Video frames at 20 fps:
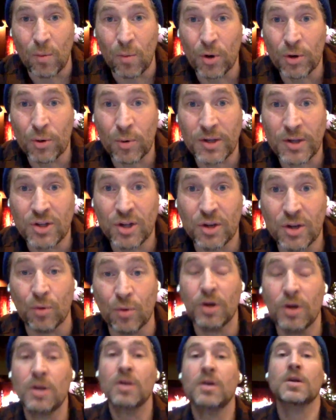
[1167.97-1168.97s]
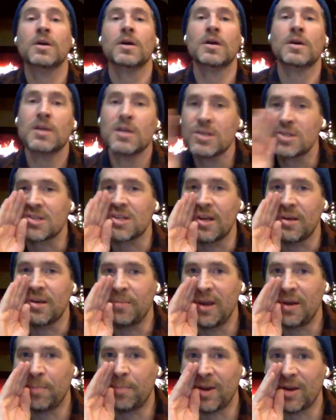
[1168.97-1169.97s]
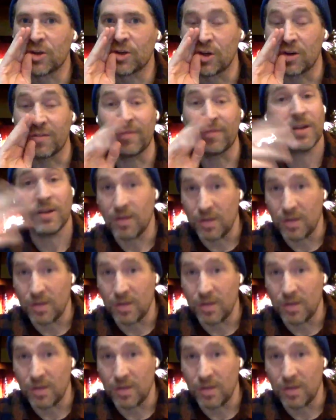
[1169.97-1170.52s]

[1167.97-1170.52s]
What do I do? Send me a picture of it.